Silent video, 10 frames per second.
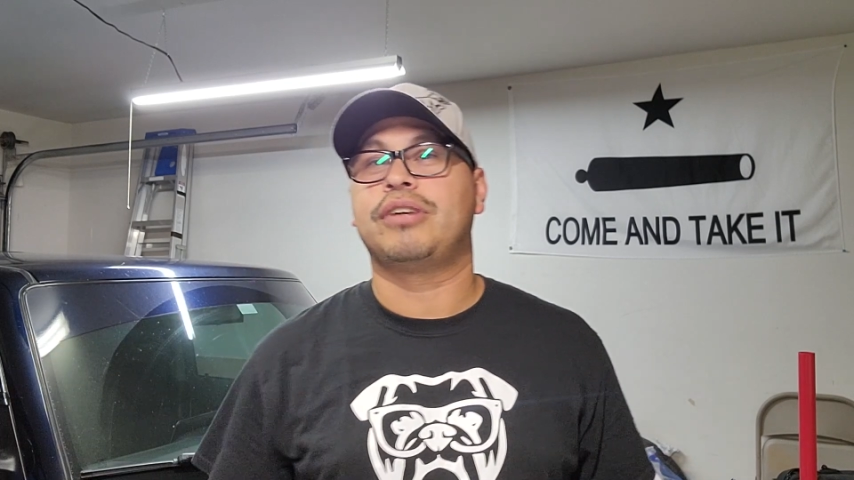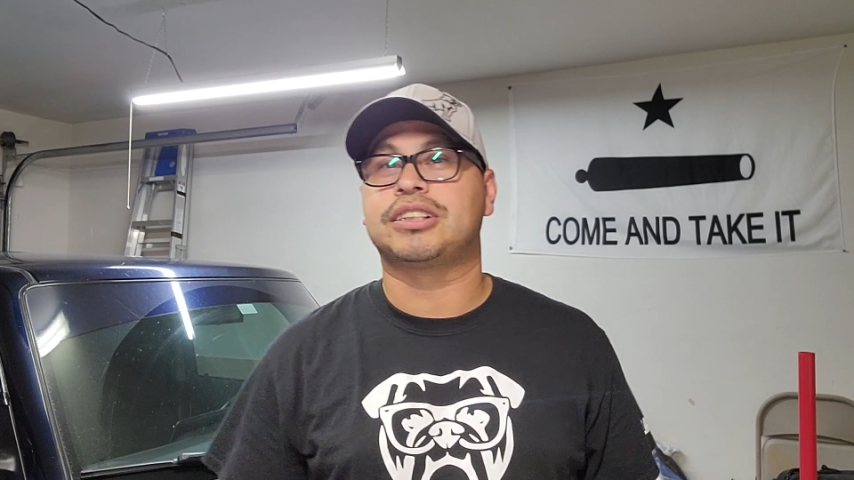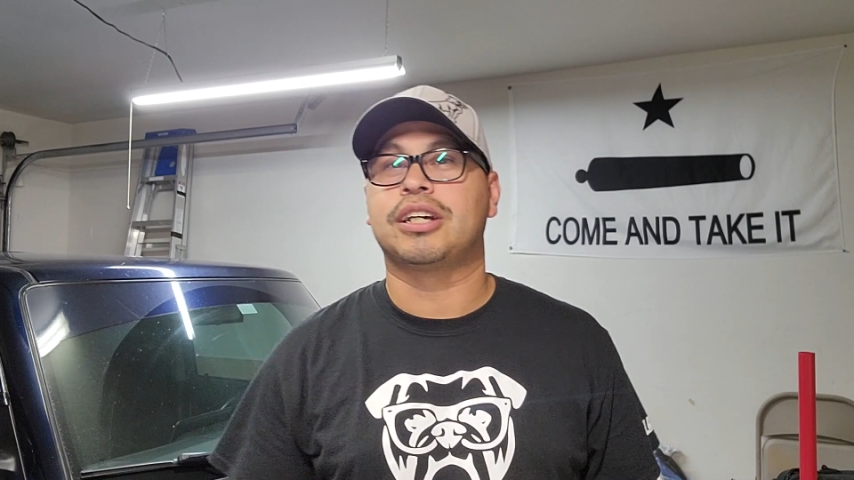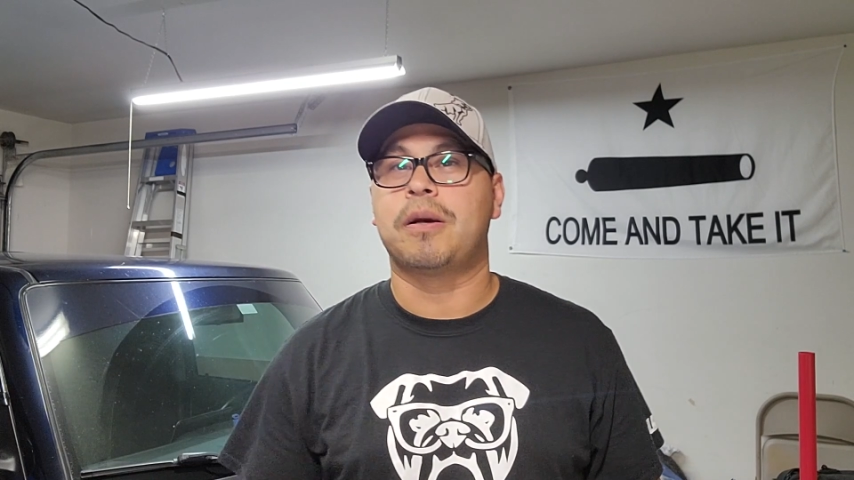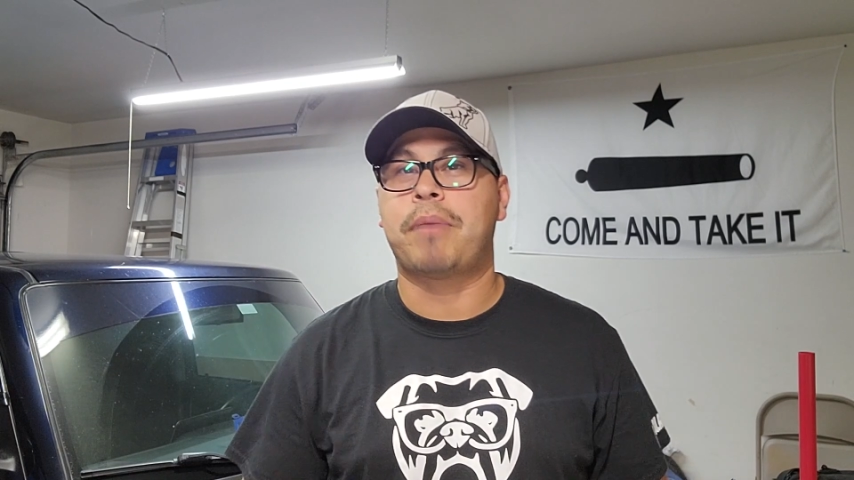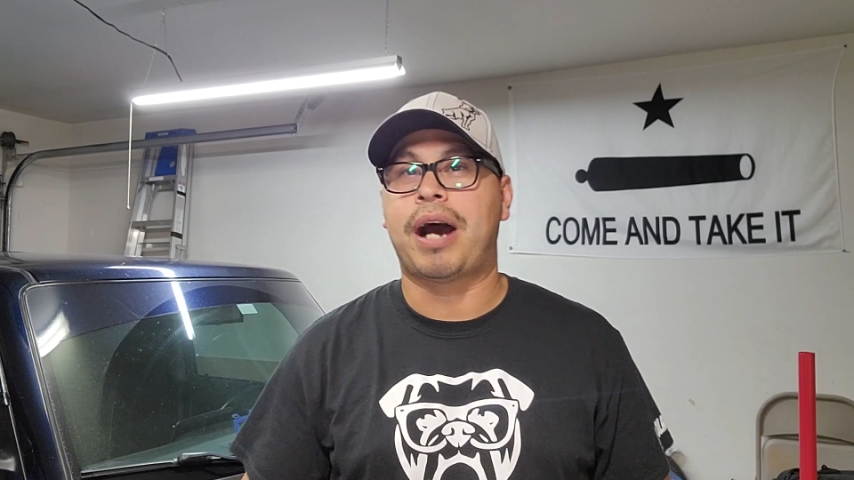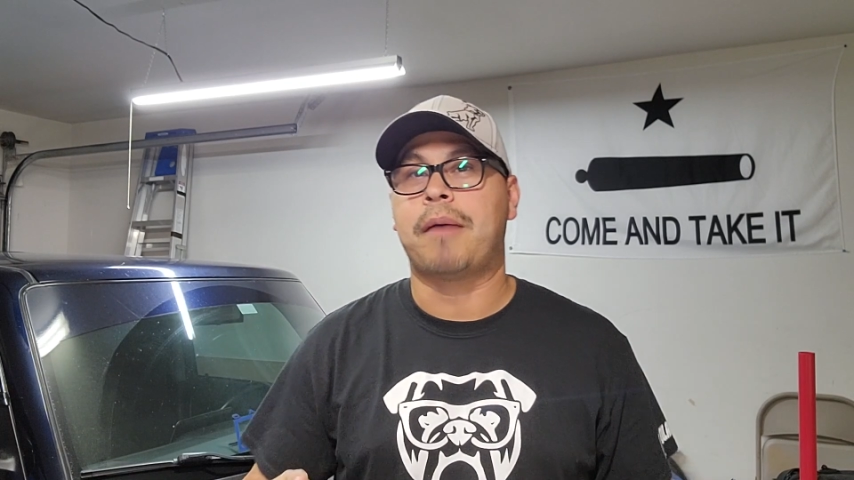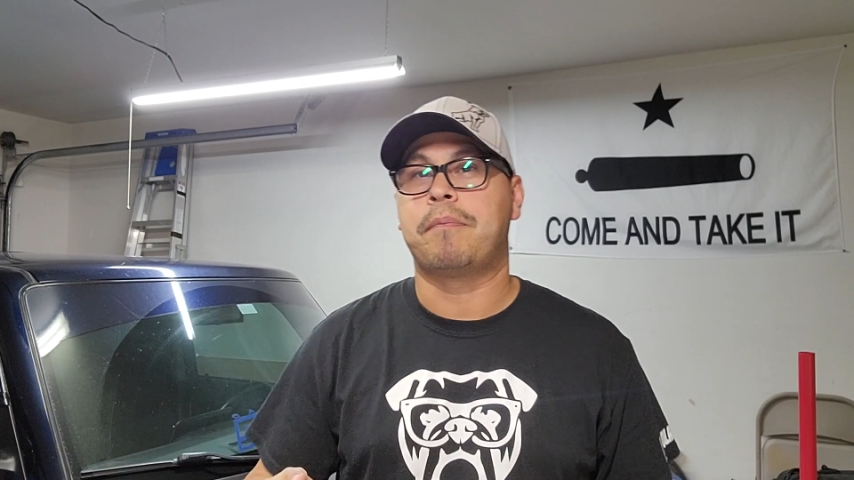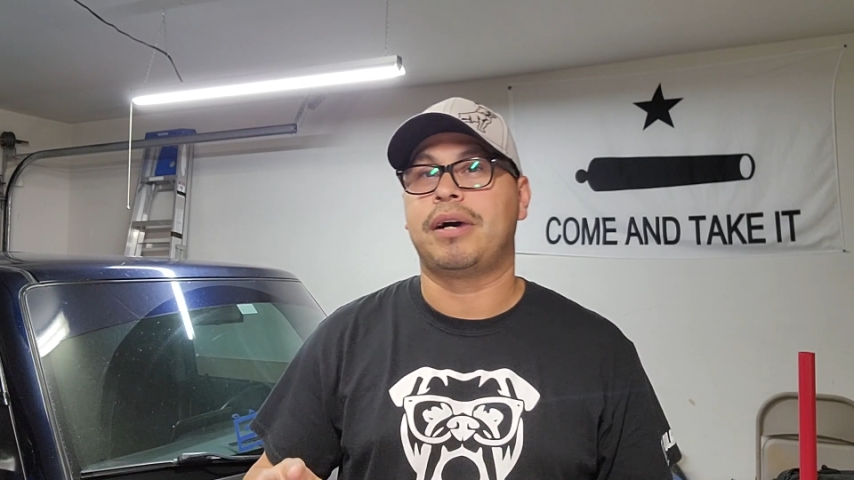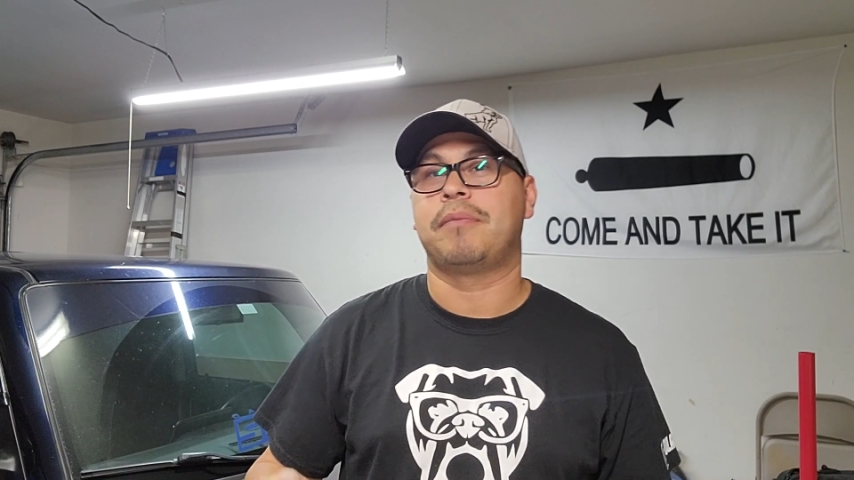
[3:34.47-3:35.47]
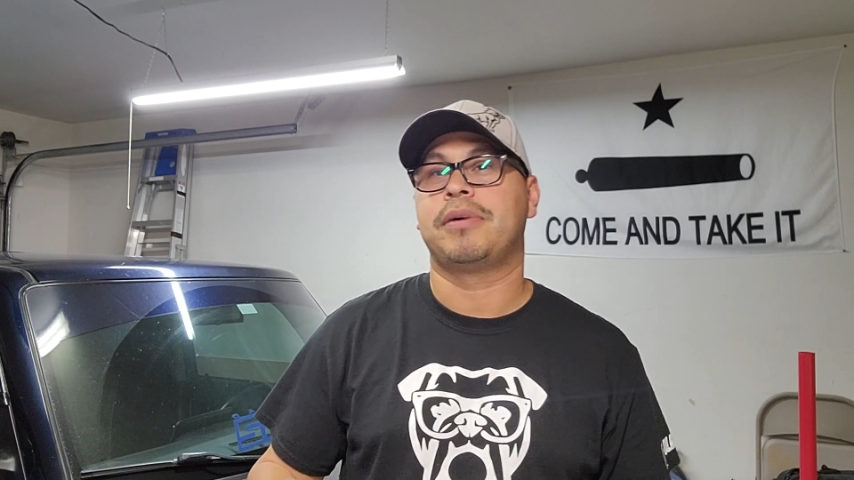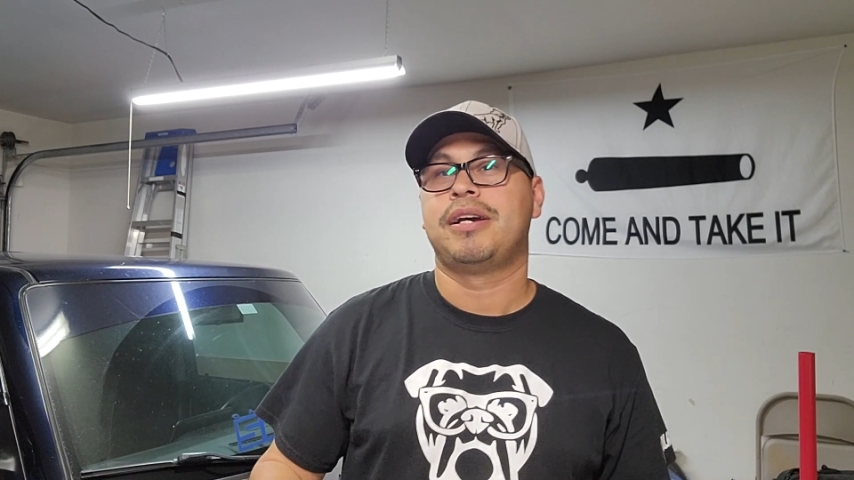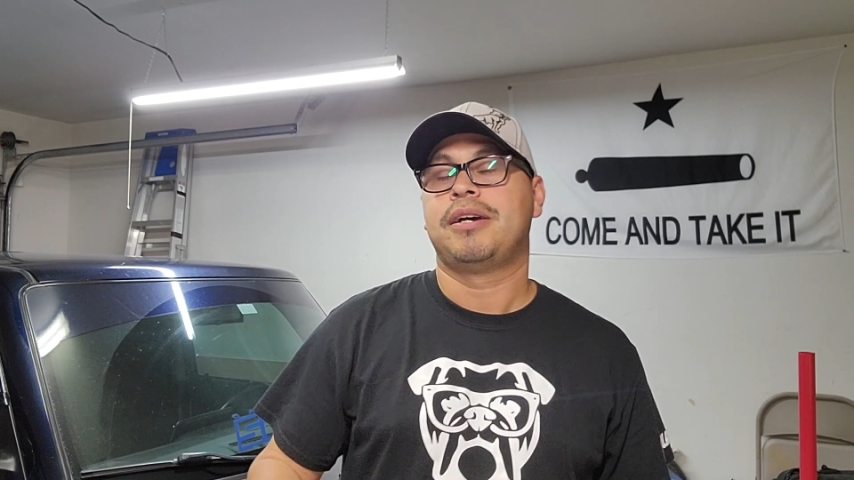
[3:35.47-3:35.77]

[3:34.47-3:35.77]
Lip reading: is going to pop up